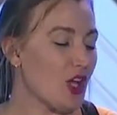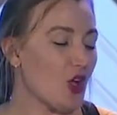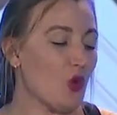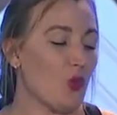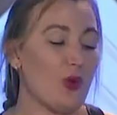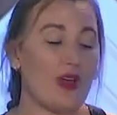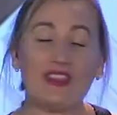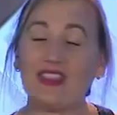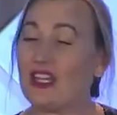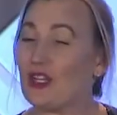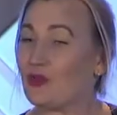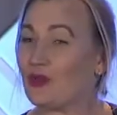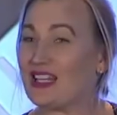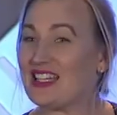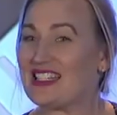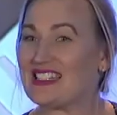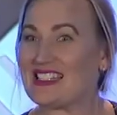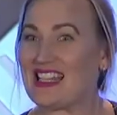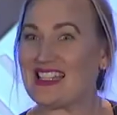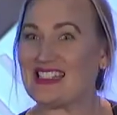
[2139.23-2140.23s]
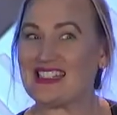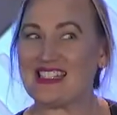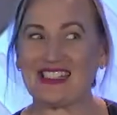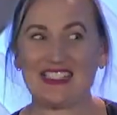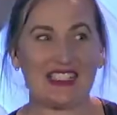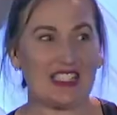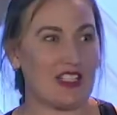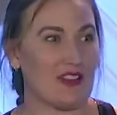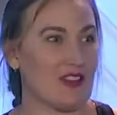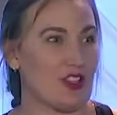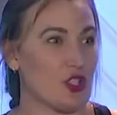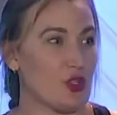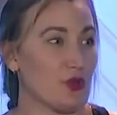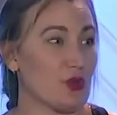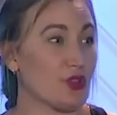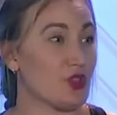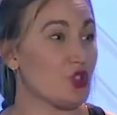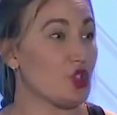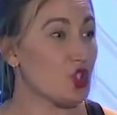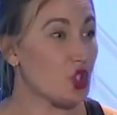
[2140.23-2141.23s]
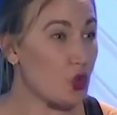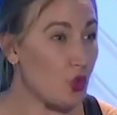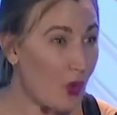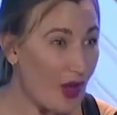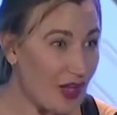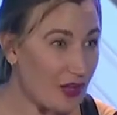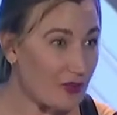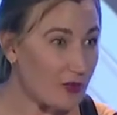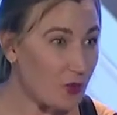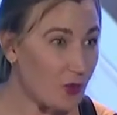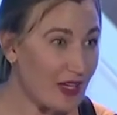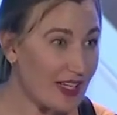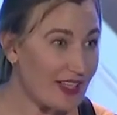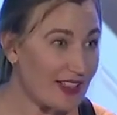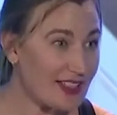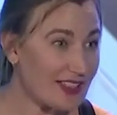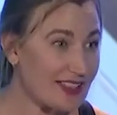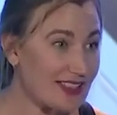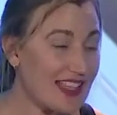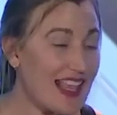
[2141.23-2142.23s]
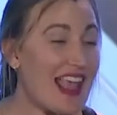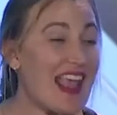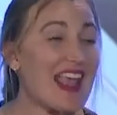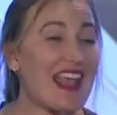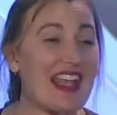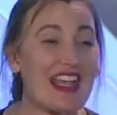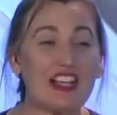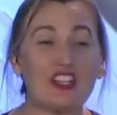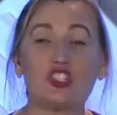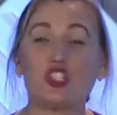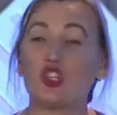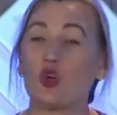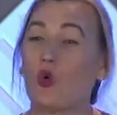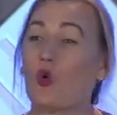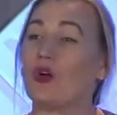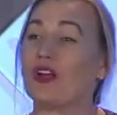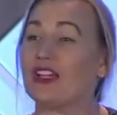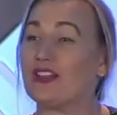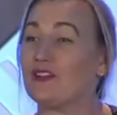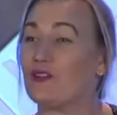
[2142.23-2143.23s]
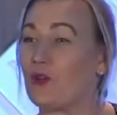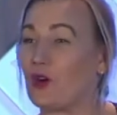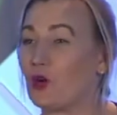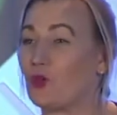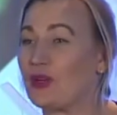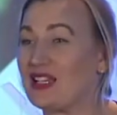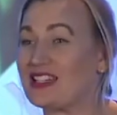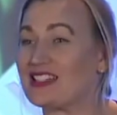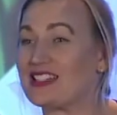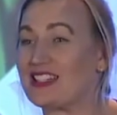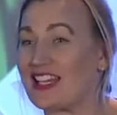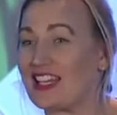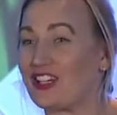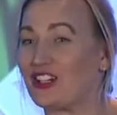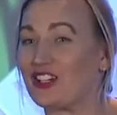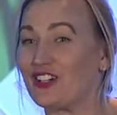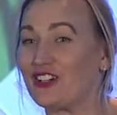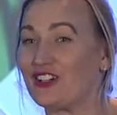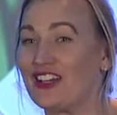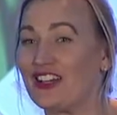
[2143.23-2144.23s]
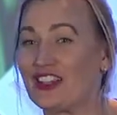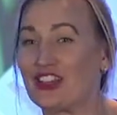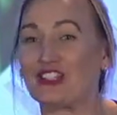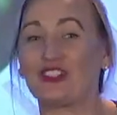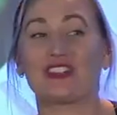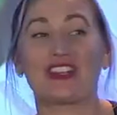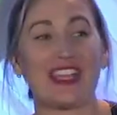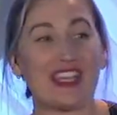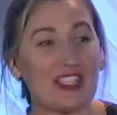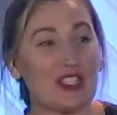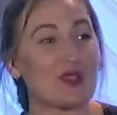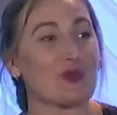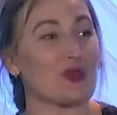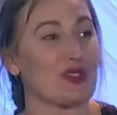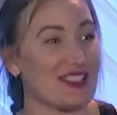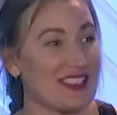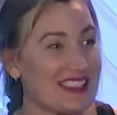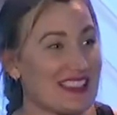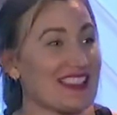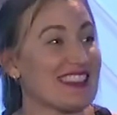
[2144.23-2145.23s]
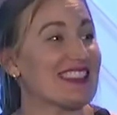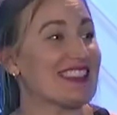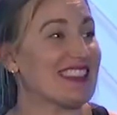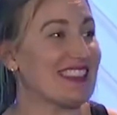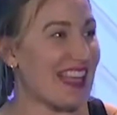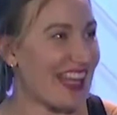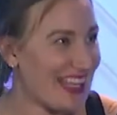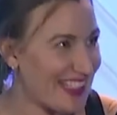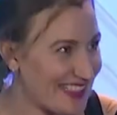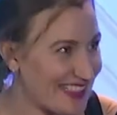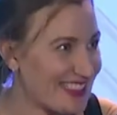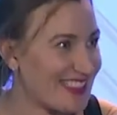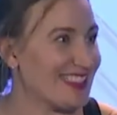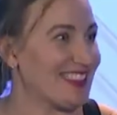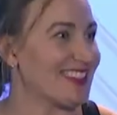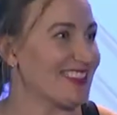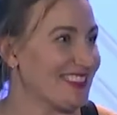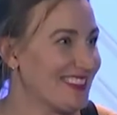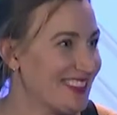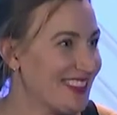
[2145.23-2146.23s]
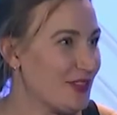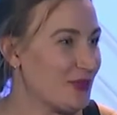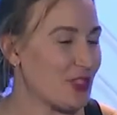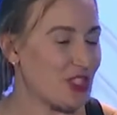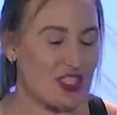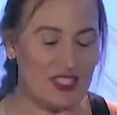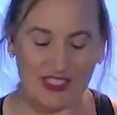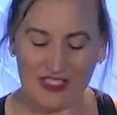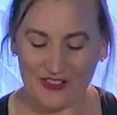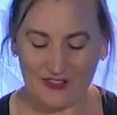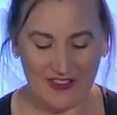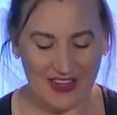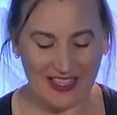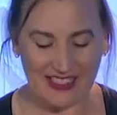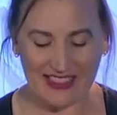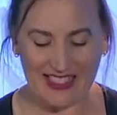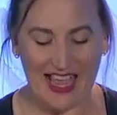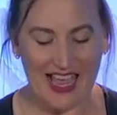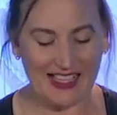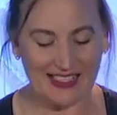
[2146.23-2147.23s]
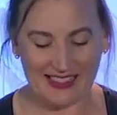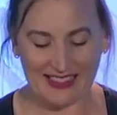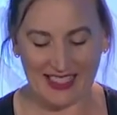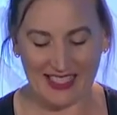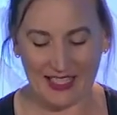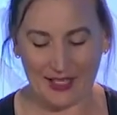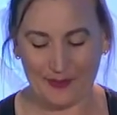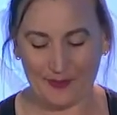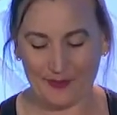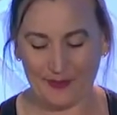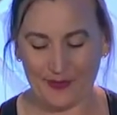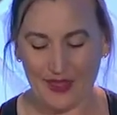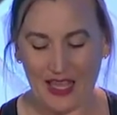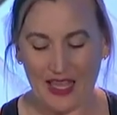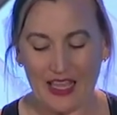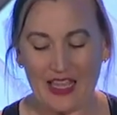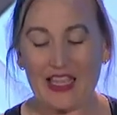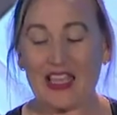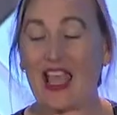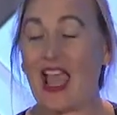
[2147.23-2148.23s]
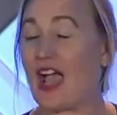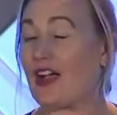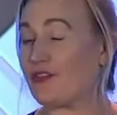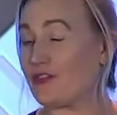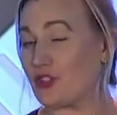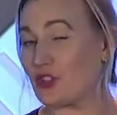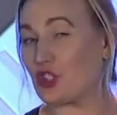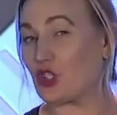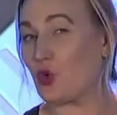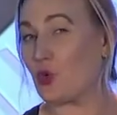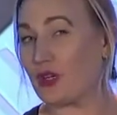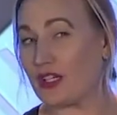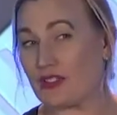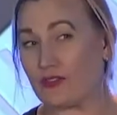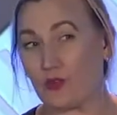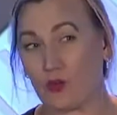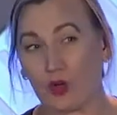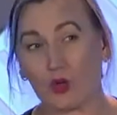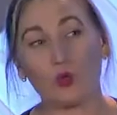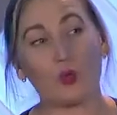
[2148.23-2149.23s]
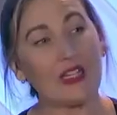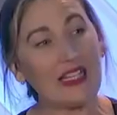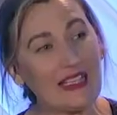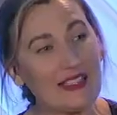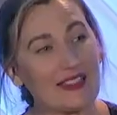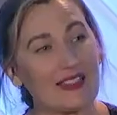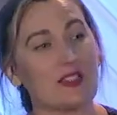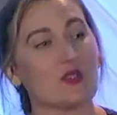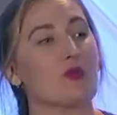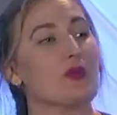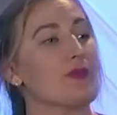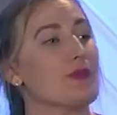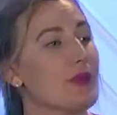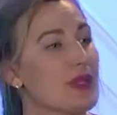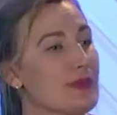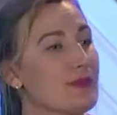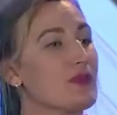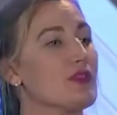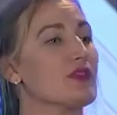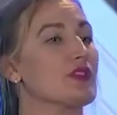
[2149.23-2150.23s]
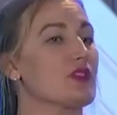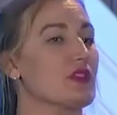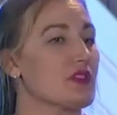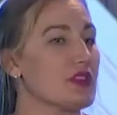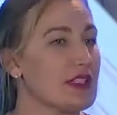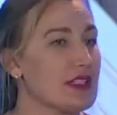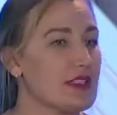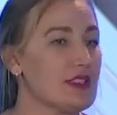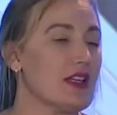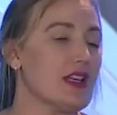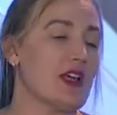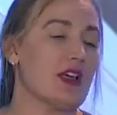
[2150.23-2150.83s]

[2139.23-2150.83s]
When they reassessed these individuals 12 weeks and 24 weeks later, their gains were sustained, which is fantastic. After 24 weeks is when people started